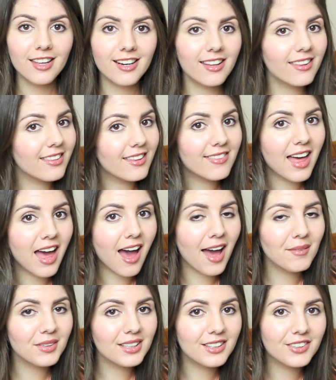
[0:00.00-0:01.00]
And other than that,
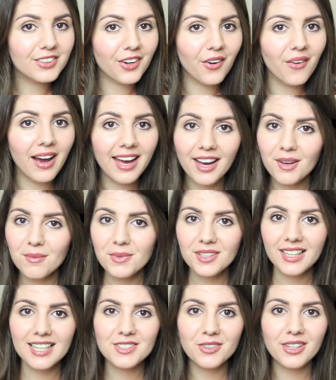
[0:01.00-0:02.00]
I'm gonna go. I hope
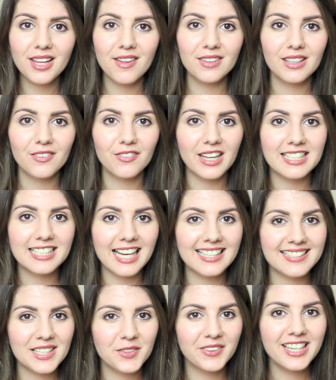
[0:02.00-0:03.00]
you guys are all having a
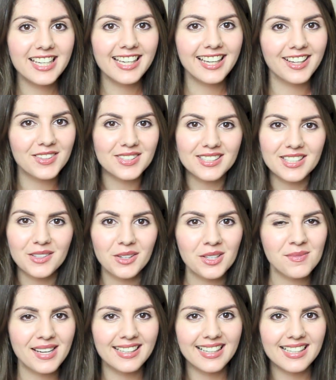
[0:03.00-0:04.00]
fantastic week, and I'll see you all
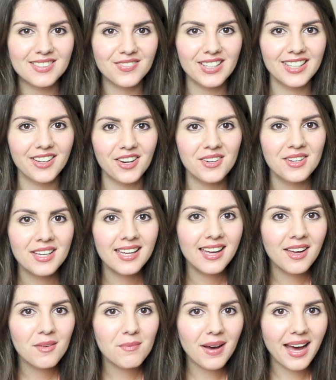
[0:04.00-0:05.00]
in my next video.
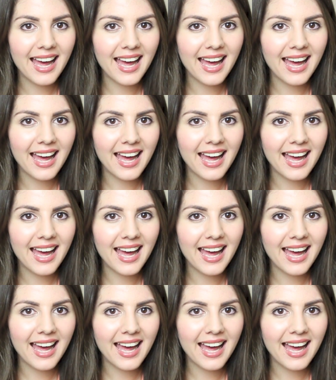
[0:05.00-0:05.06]
Bye!